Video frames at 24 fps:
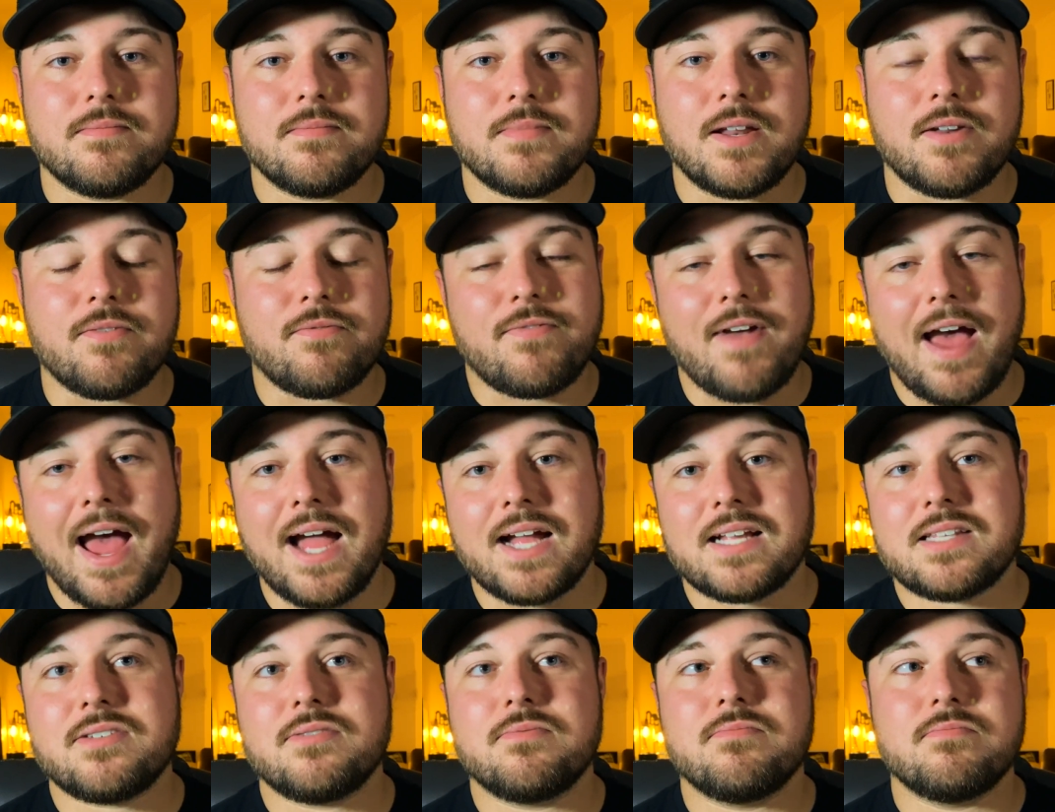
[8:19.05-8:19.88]
In
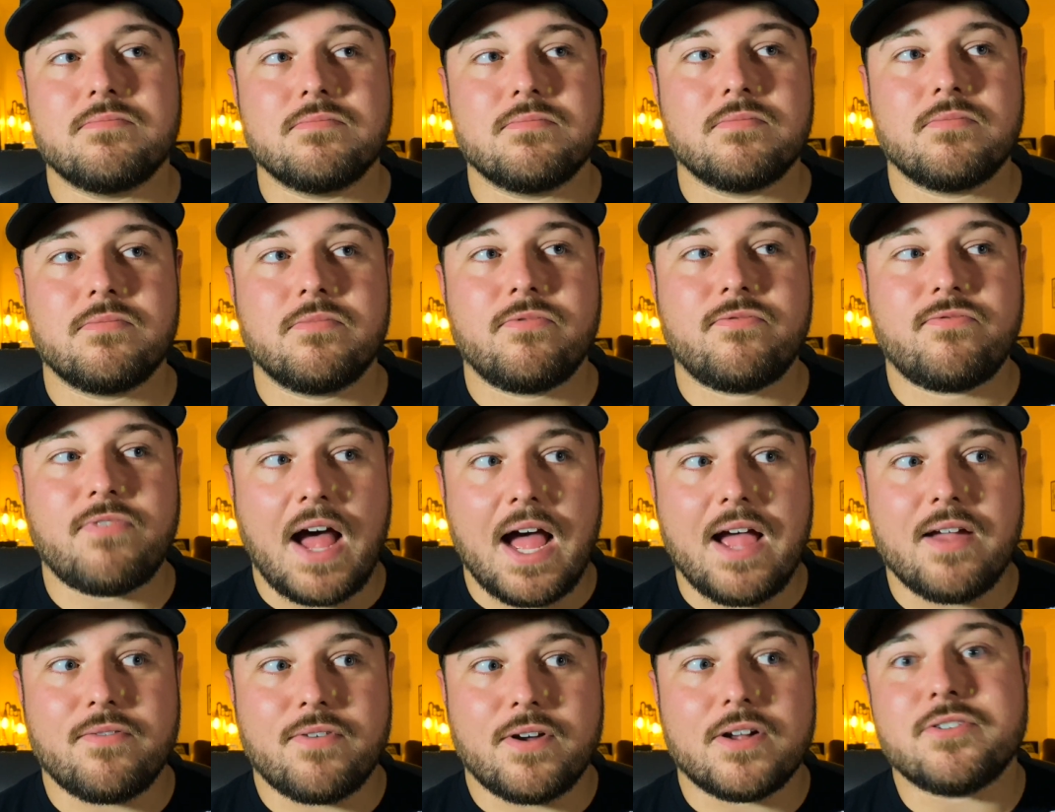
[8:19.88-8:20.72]
fact,
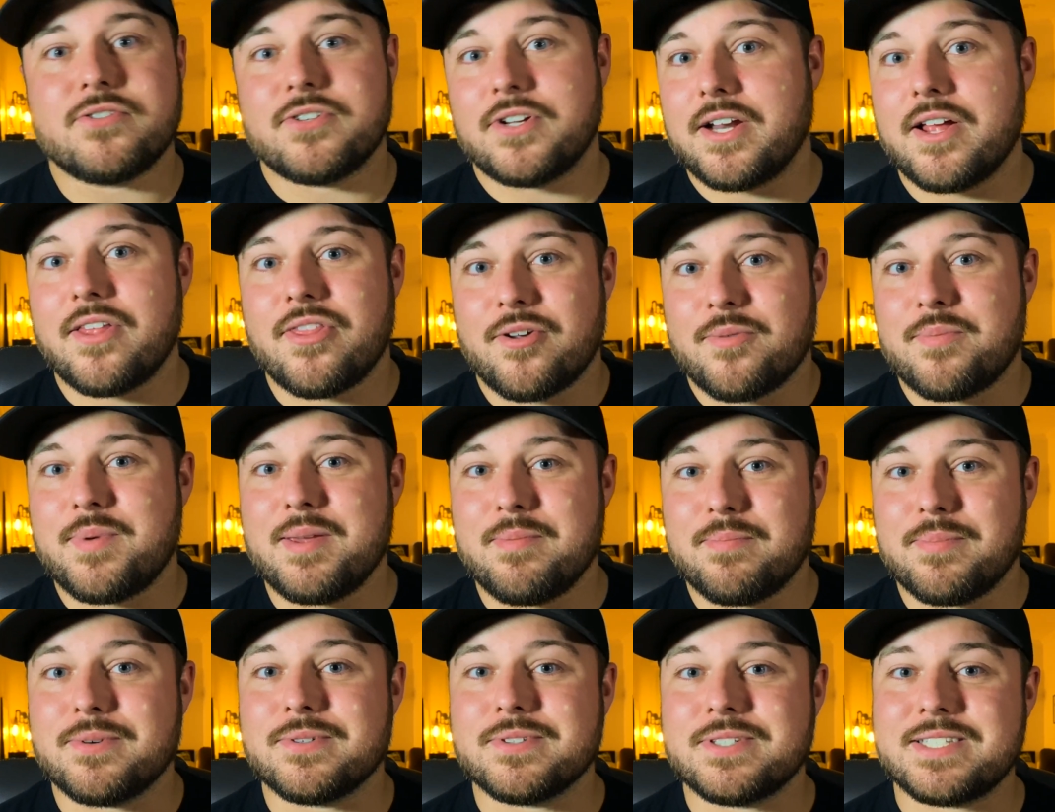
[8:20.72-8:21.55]
500 other
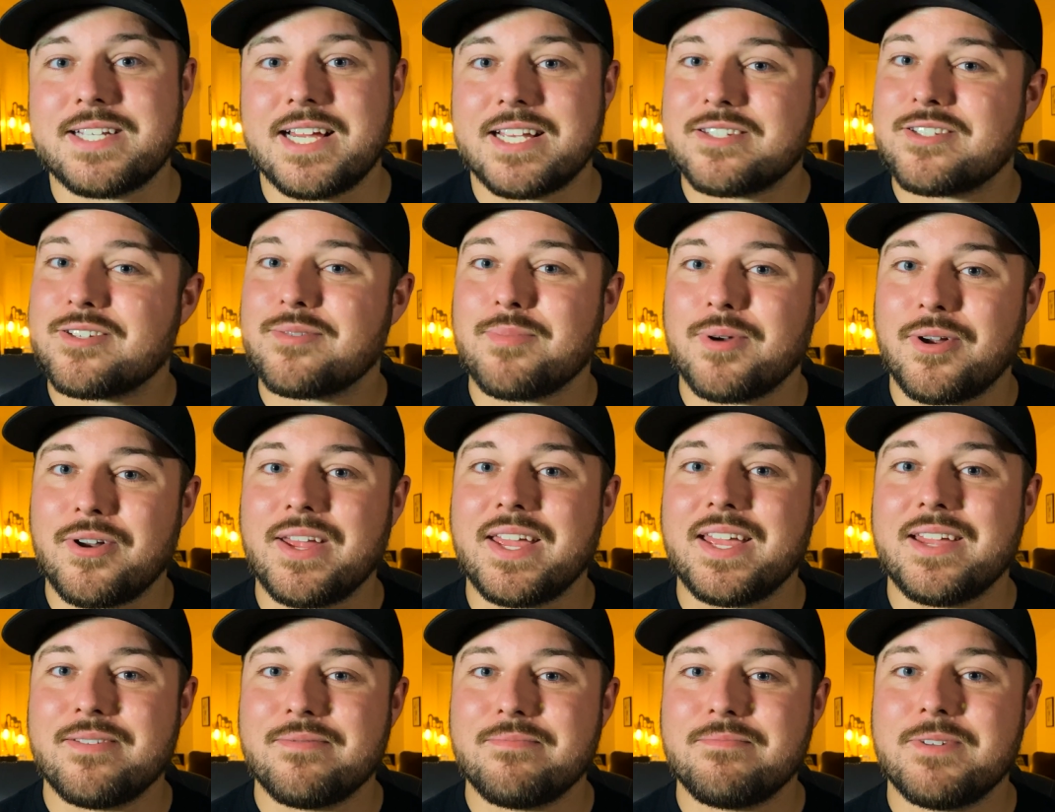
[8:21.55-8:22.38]
people's
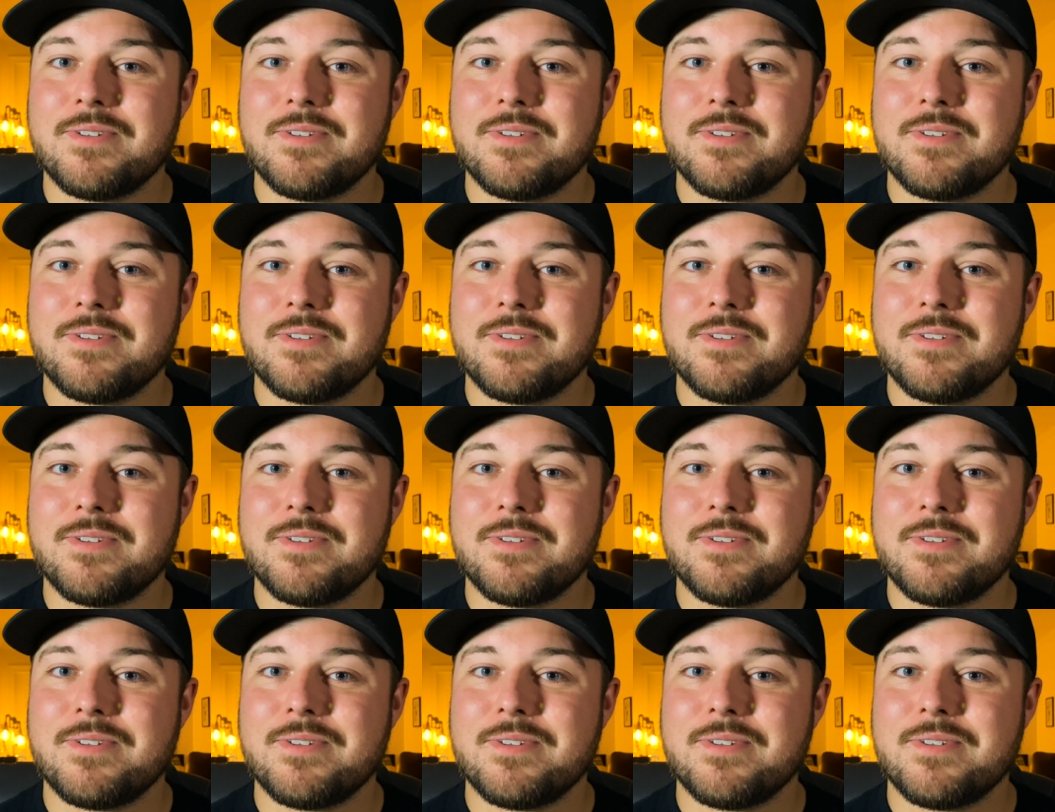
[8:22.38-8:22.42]
testimony.